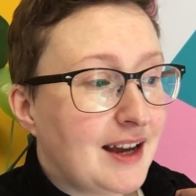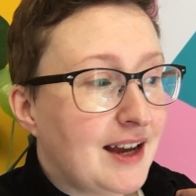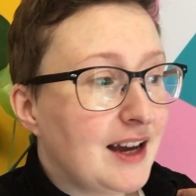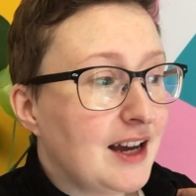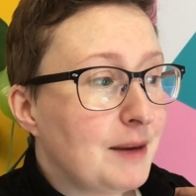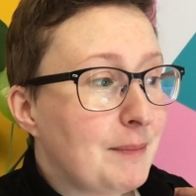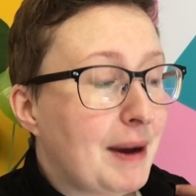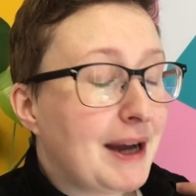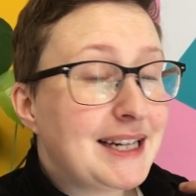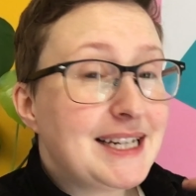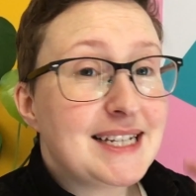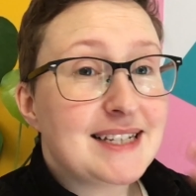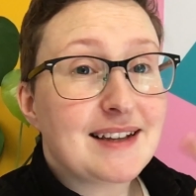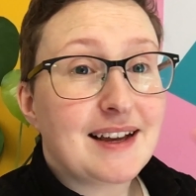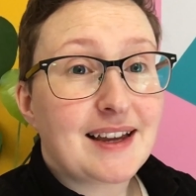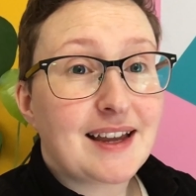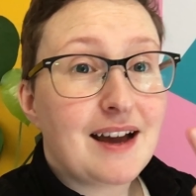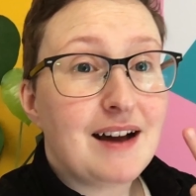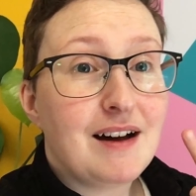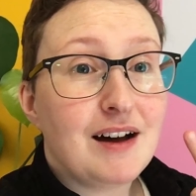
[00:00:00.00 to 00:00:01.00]
I
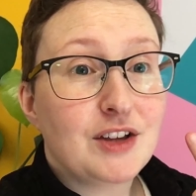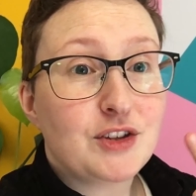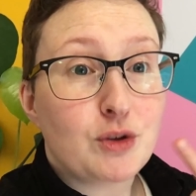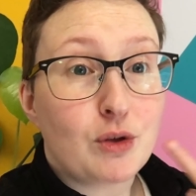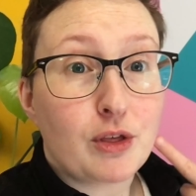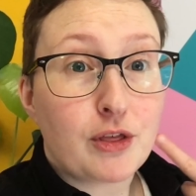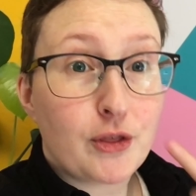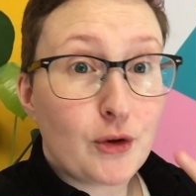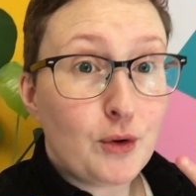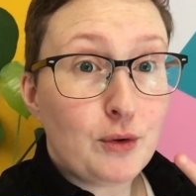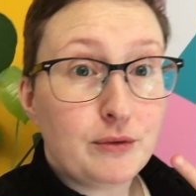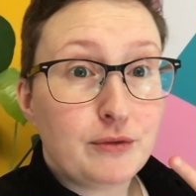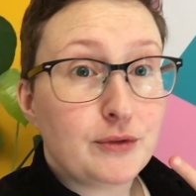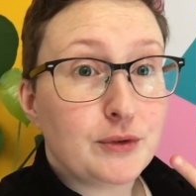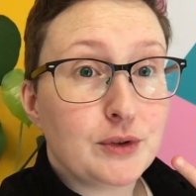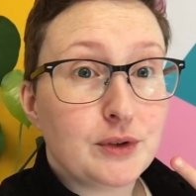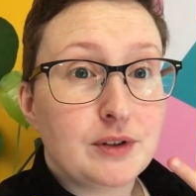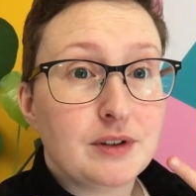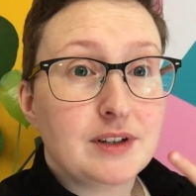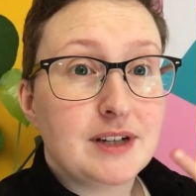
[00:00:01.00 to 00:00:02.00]
design cards on
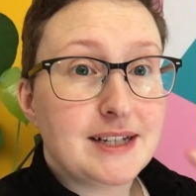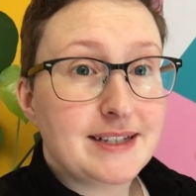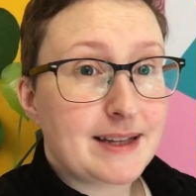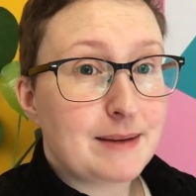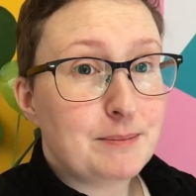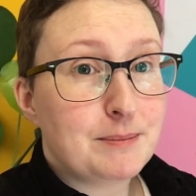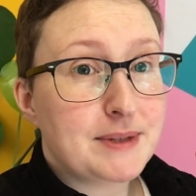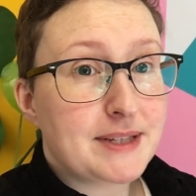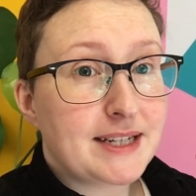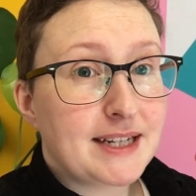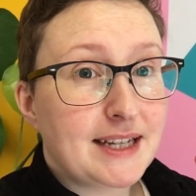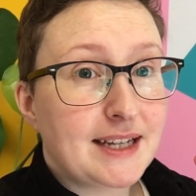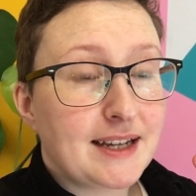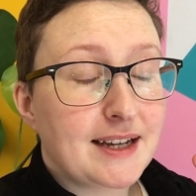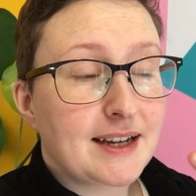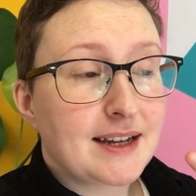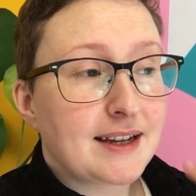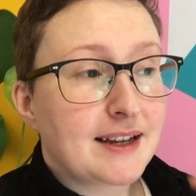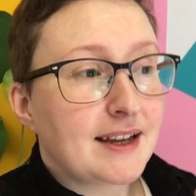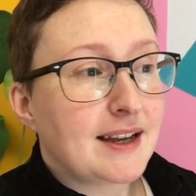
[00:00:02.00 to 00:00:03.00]
Thoughtful as Embers and
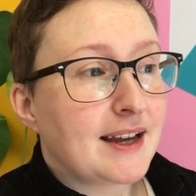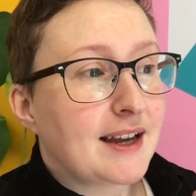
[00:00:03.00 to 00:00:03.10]
Ink.